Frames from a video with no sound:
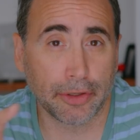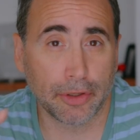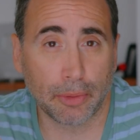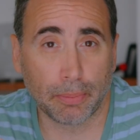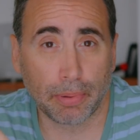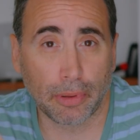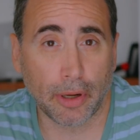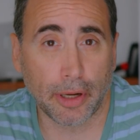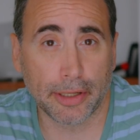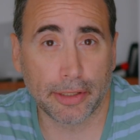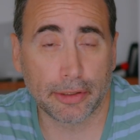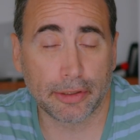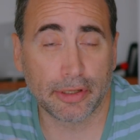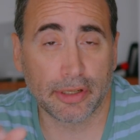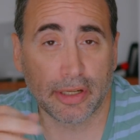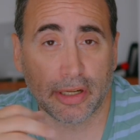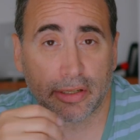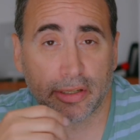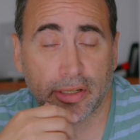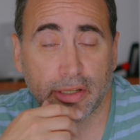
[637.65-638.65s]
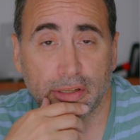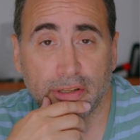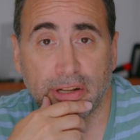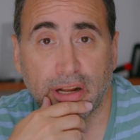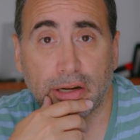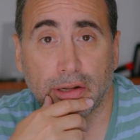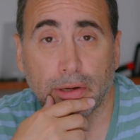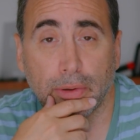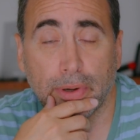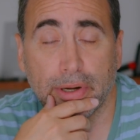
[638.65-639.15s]
you apply your CSS
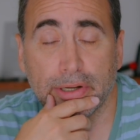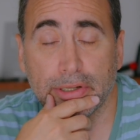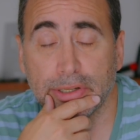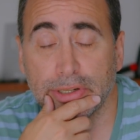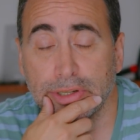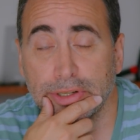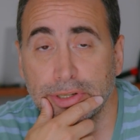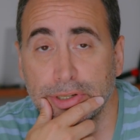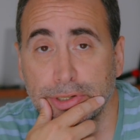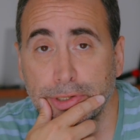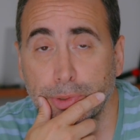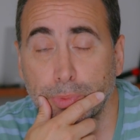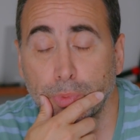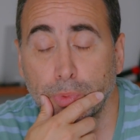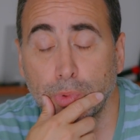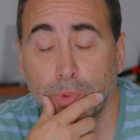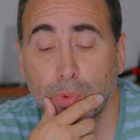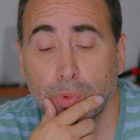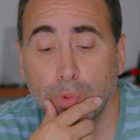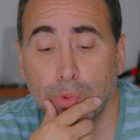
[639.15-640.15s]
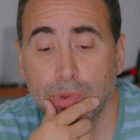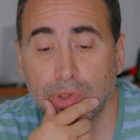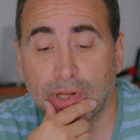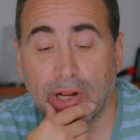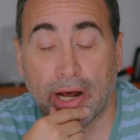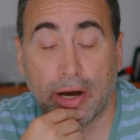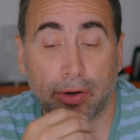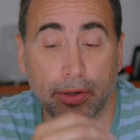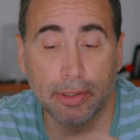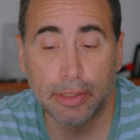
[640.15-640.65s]
declarations and your rules
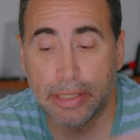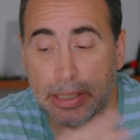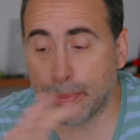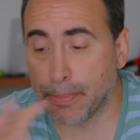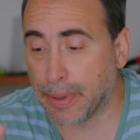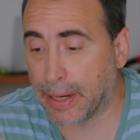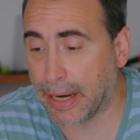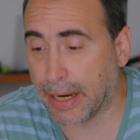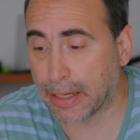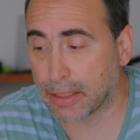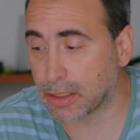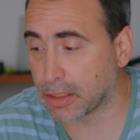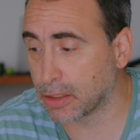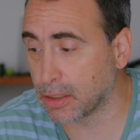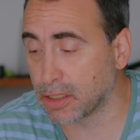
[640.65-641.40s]
and how it impacts